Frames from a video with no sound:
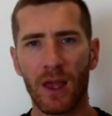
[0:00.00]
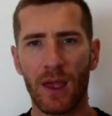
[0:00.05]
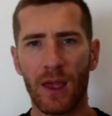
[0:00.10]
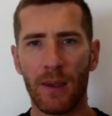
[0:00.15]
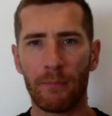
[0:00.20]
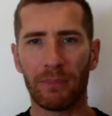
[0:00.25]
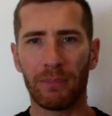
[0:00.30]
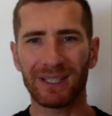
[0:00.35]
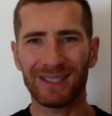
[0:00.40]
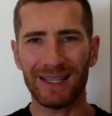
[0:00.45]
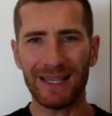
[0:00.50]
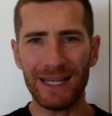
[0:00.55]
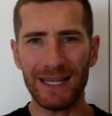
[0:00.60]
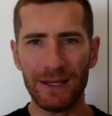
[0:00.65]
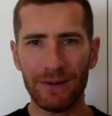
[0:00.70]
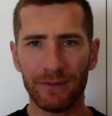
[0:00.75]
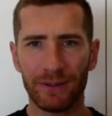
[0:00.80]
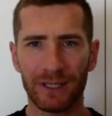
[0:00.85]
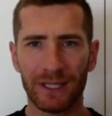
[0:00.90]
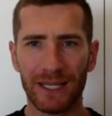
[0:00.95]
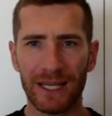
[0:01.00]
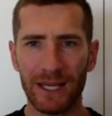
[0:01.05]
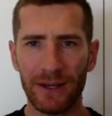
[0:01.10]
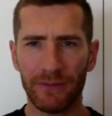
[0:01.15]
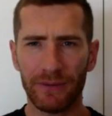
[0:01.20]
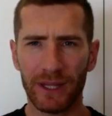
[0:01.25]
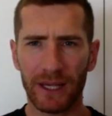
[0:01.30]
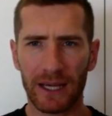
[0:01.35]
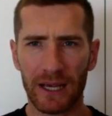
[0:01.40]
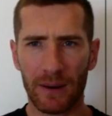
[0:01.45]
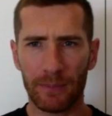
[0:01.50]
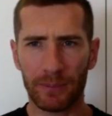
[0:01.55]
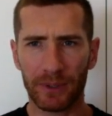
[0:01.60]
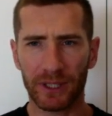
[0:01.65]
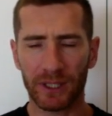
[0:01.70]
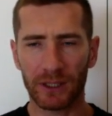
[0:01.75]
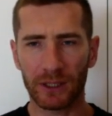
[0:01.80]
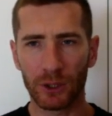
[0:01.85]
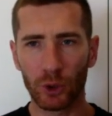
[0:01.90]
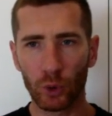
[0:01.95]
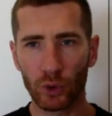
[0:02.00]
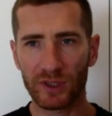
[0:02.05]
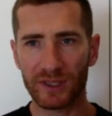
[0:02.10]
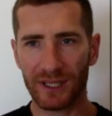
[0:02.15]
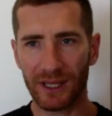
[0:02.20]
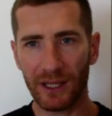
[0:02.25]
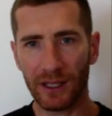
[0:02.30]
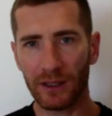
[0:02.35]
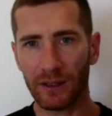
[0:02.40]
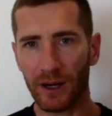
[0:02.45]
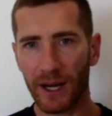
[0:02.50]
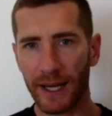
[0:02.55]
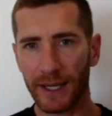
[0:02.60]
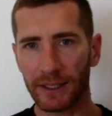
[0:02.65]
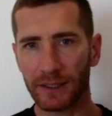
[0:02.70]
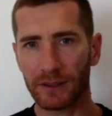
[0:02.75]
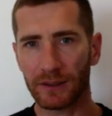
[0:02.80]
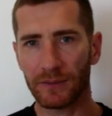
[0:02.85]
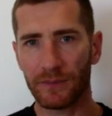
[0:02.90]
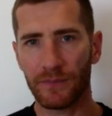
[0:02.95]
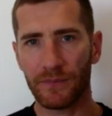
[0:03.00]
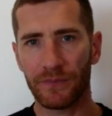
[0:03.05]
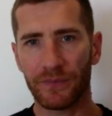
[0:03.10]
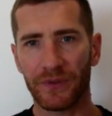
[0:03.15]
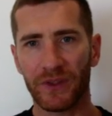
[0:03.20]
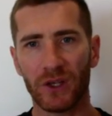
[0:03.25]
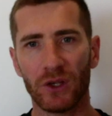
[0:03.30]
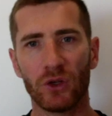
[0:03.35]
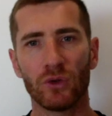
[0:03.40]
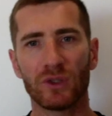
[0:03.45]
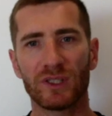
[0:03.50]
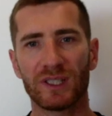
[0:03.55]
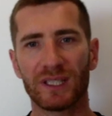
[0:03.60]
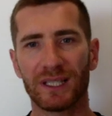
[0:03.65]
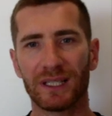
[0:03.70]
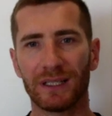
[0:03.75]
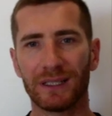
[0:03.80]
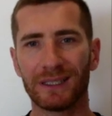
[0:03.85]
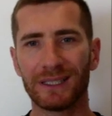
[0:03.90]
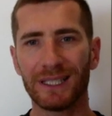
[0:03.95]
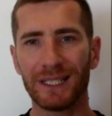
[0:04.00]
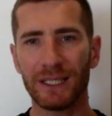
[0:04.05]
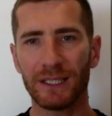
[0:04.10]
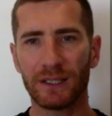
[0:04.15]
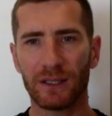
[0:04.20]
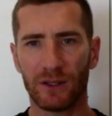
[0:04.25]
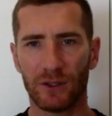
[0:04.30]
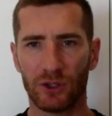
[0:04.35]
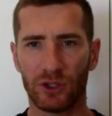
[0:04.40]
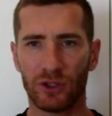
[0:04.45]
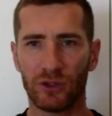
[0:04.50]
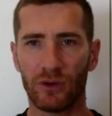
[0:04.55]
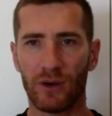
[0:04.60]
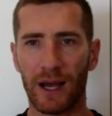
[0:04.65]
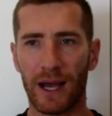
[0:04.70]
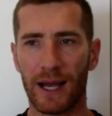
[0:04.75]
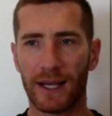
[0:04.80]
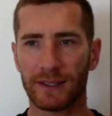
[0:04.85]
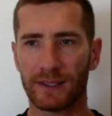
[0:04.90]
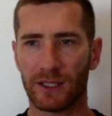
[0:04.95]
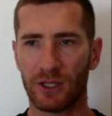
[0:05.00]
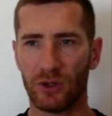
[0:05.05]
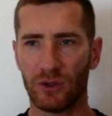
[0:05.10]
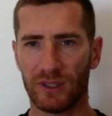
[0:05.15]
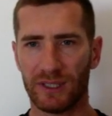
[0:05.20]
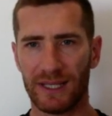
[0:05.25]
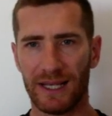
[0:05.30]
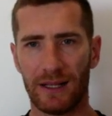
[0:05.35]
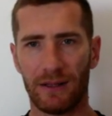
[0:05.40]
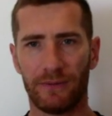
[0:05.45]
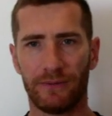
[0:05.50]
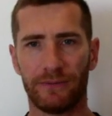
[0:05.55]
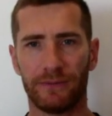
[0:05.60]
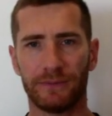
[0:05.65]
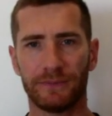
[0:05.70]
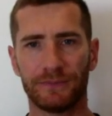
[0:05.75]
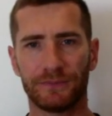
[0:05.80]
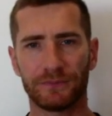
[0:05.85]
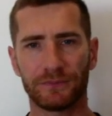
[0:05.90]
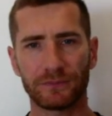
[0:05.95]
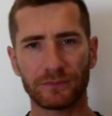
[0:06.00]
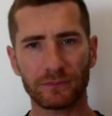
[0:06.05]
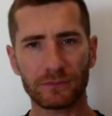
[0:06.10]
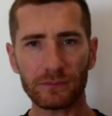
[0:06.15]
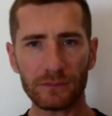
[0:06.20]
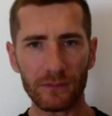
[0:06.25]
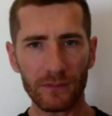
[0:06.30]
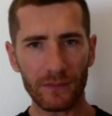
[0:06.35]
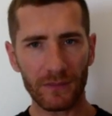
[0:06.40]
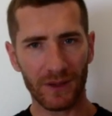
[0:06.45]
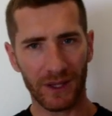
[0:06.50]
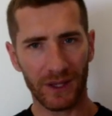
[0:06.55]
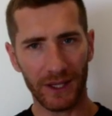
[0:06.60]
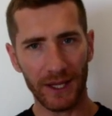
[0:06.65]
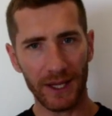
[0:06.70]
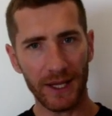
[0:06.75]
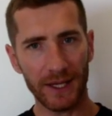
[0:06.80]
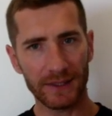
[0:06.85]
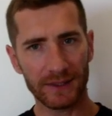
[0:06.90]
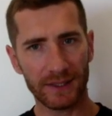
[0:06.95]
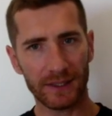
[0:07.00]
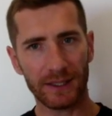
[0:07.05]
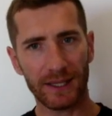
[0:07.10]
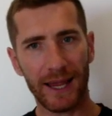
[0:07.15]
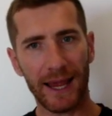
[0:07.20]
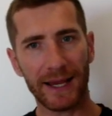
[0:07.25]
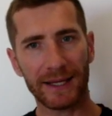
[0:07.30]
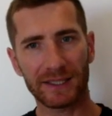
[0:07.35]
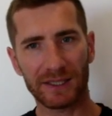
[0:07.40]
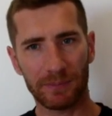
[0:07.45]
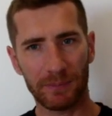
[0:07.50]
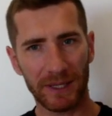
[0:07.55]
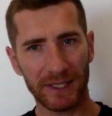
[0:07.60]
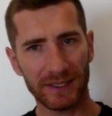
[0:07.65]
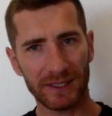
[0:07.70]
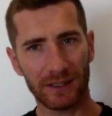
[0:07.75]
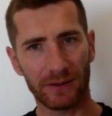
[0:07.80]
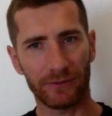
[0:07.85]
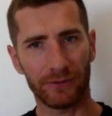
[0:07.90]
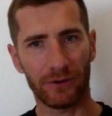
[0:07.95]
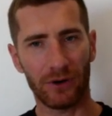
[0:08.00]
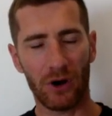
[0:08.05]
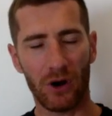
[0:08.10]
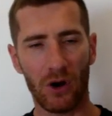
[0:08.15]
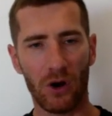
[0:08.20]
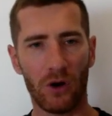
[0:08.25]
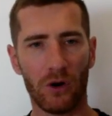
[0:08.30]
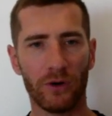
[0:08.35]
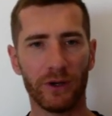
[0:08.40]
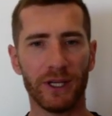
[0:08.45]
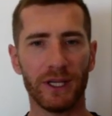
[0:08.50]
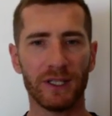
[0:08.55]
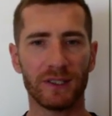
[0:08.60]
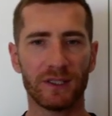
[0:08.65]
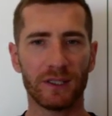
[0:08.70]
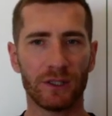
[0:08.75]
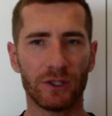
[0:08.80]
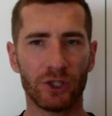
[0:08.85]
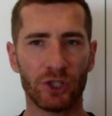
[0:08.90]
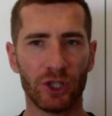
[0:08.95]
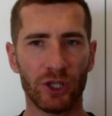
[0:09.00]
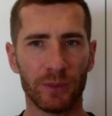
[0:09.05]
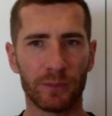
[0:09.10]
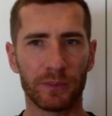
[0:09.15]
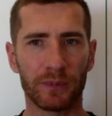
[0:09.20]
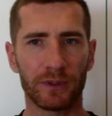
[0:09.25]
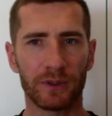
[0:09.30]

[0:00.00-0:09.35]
But even if the company looks great, you still need to ask yourself, is it expensive or is it cheap?